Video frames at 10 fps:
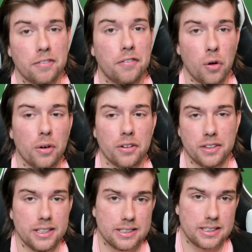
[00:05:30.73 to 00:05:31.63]
for
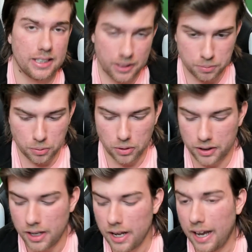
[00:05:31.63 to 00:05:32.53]
this keyboard,